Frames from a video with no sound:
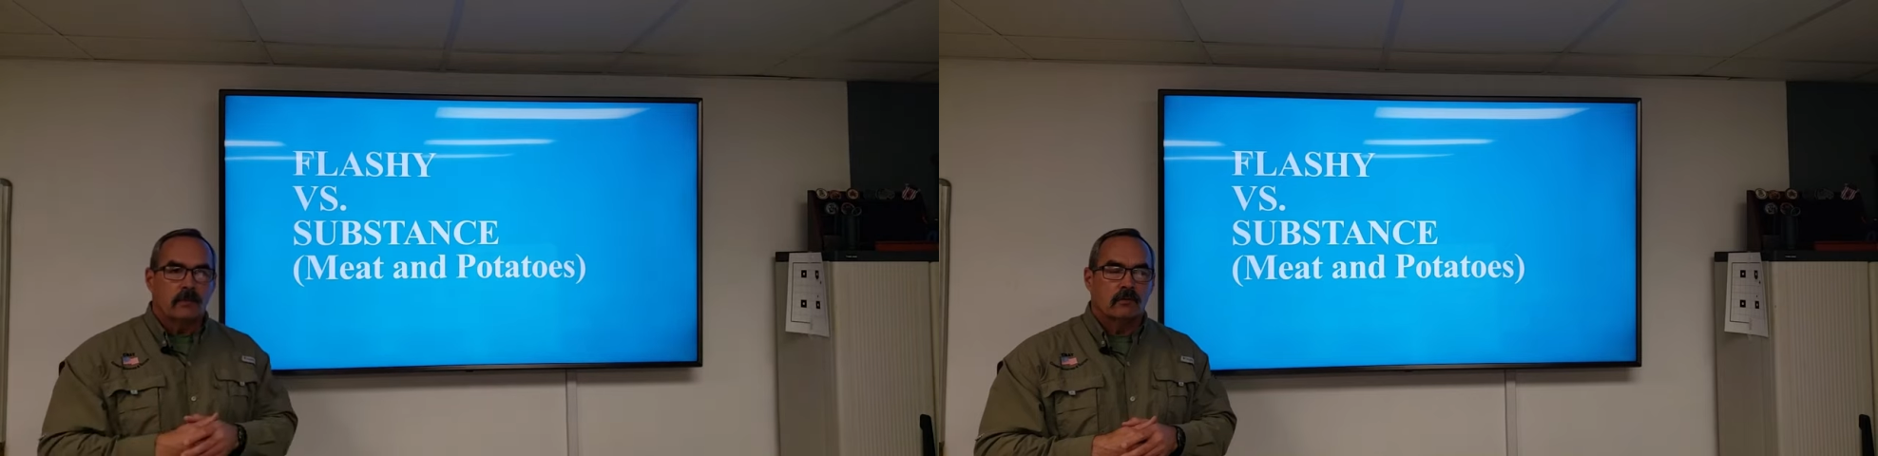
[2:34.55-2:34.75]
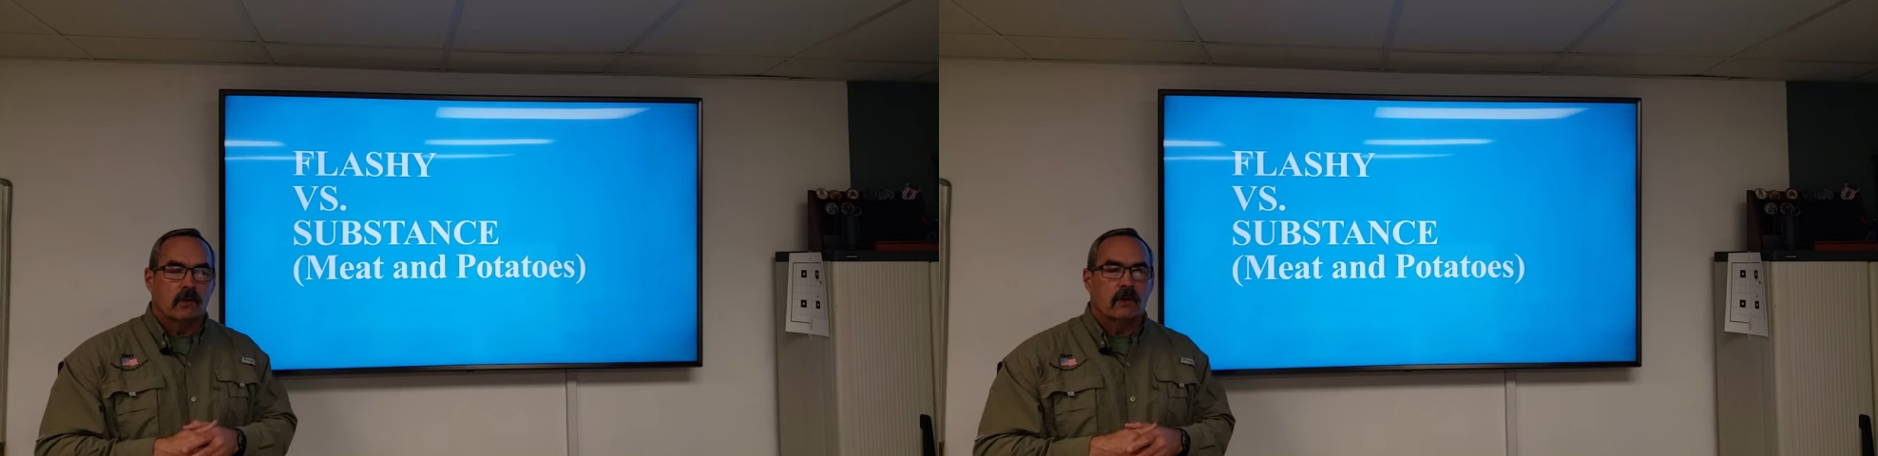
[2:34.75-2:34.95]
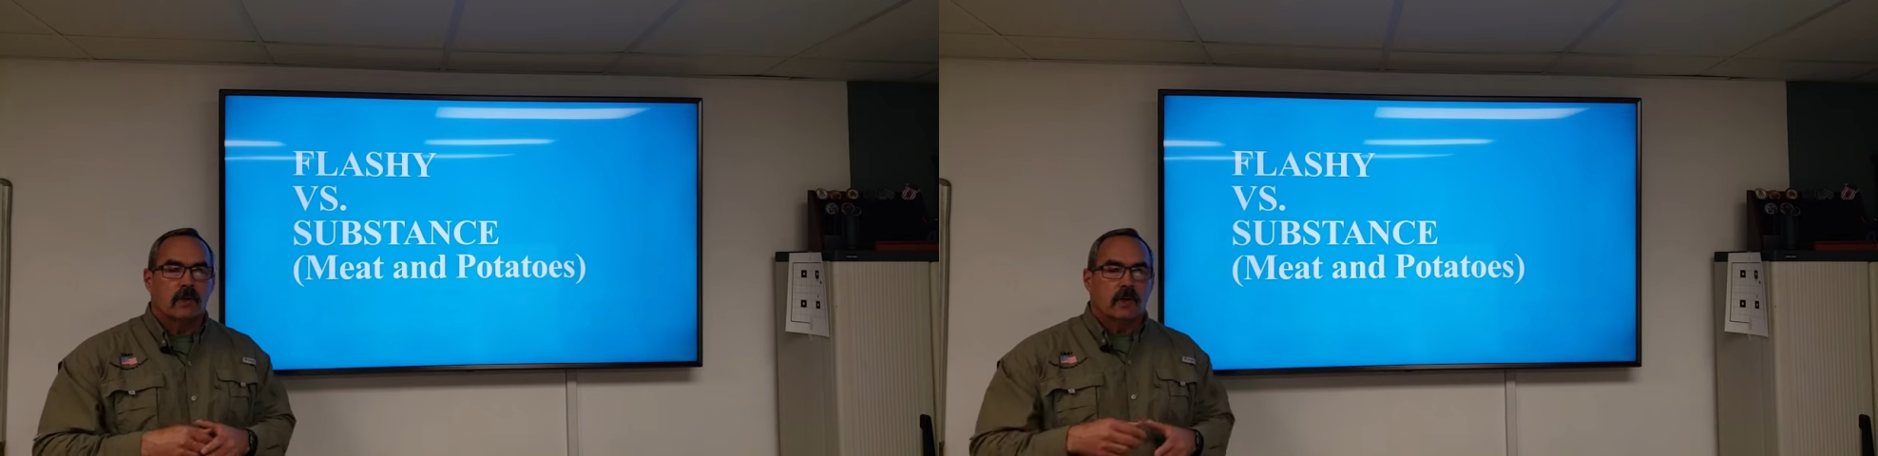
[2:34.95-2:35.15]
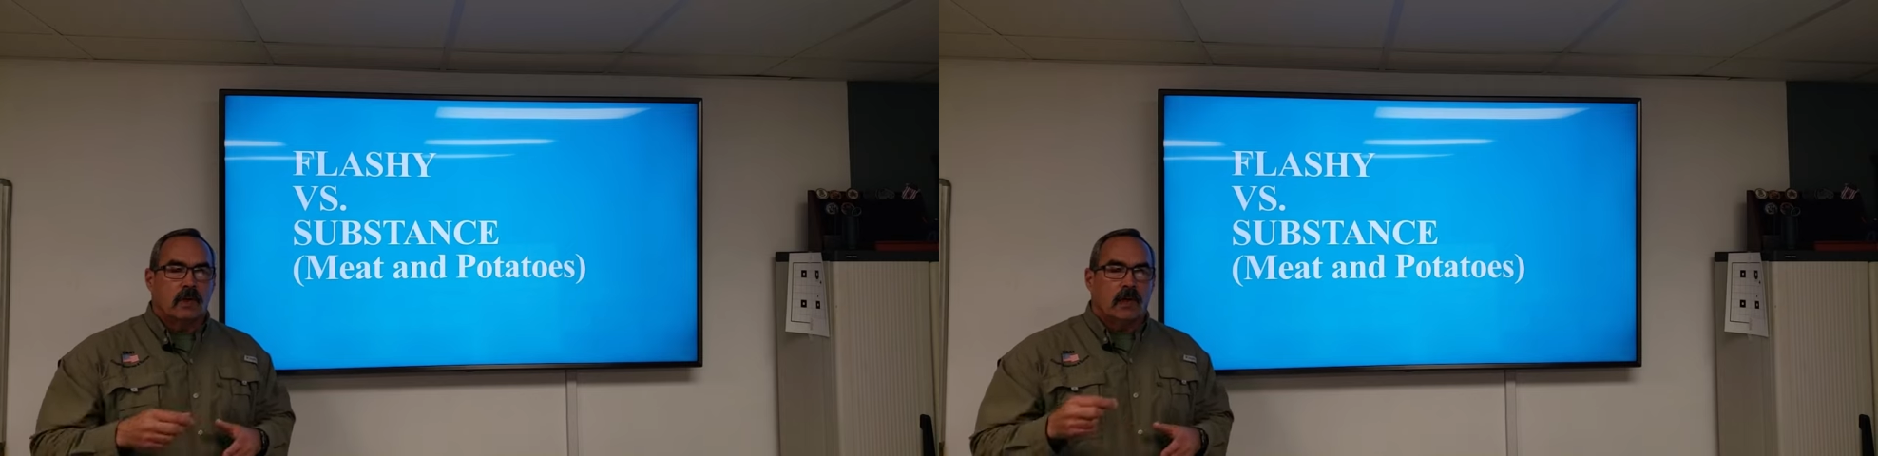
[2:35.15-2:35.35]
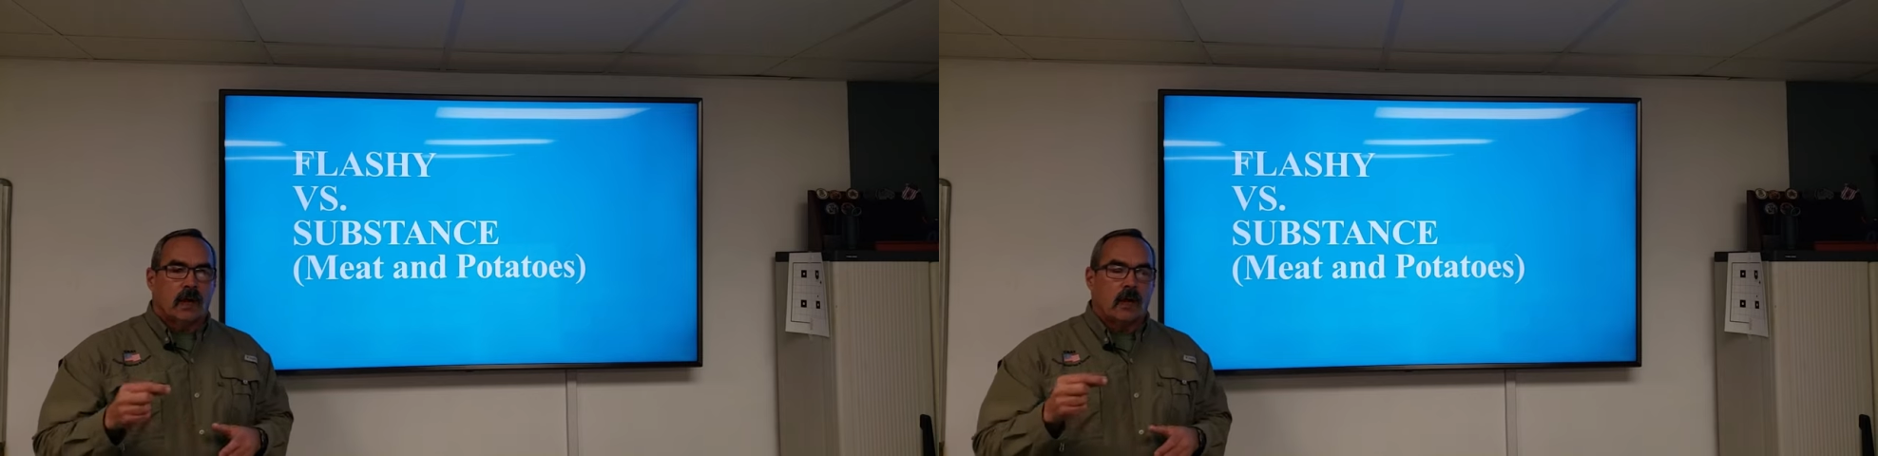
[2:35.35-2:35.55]
So
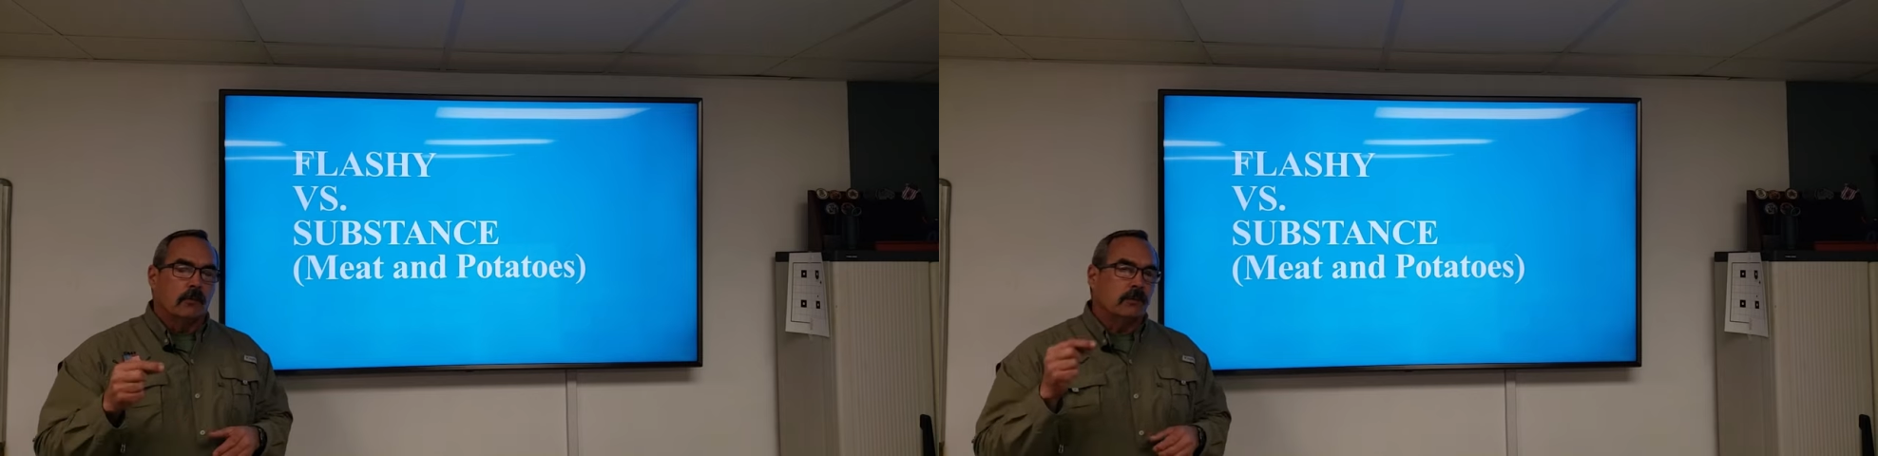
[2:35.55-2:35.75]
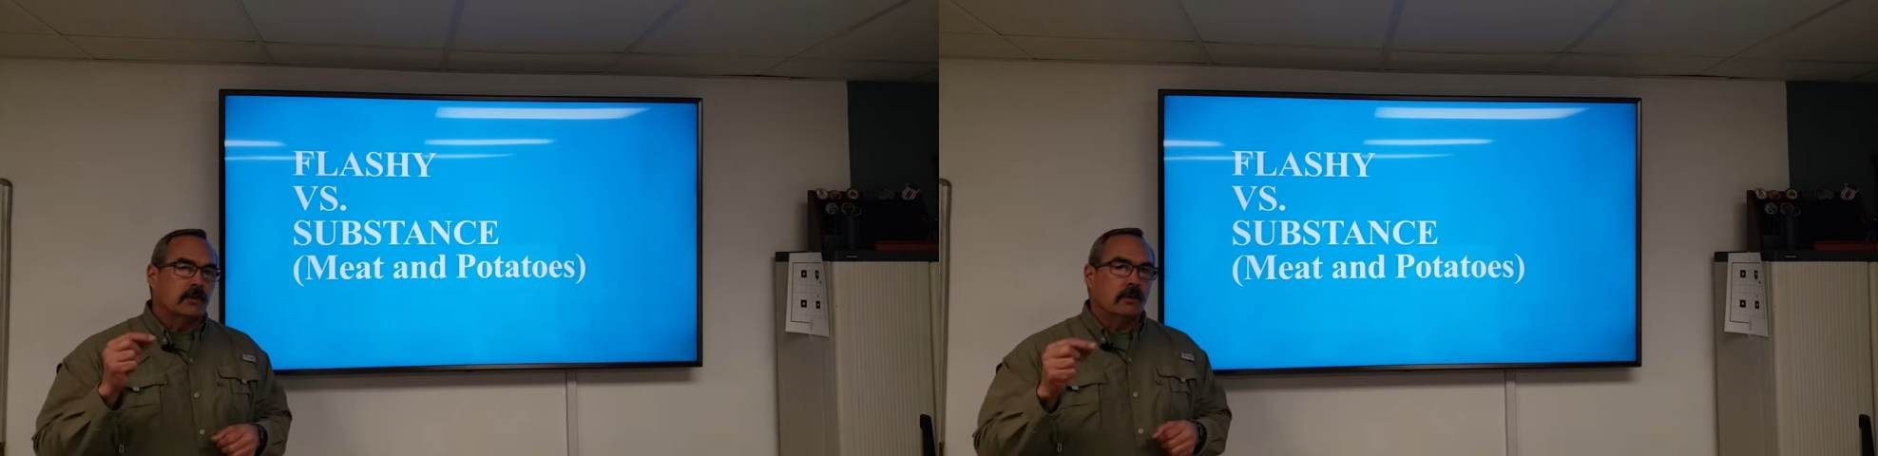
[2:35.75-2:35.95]
I hope this